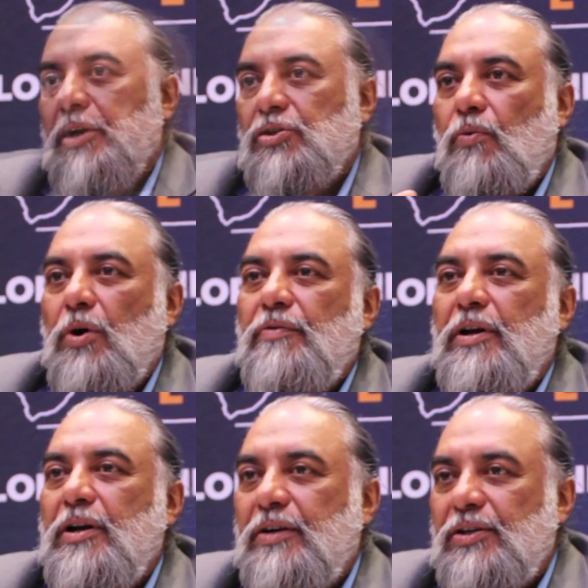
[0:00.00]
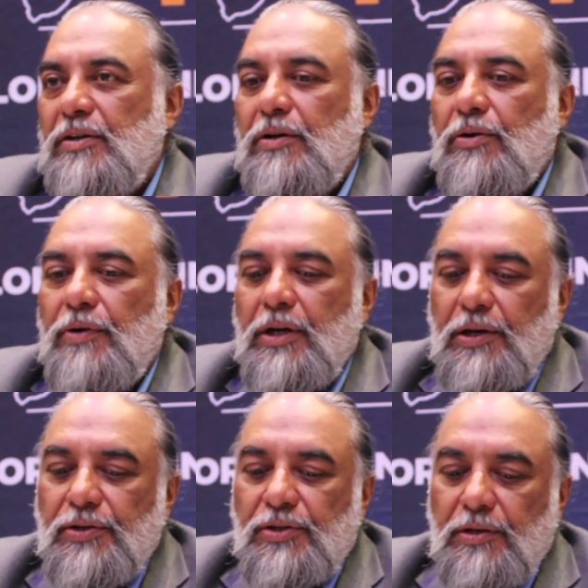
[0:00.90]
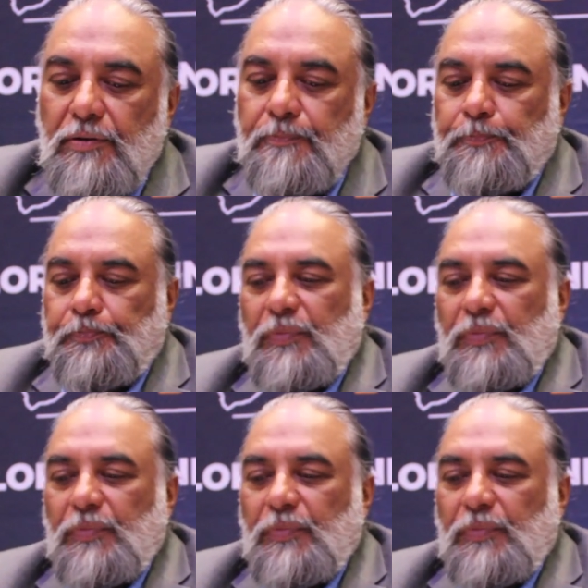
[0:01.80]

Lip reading: So what we are interested in doing is in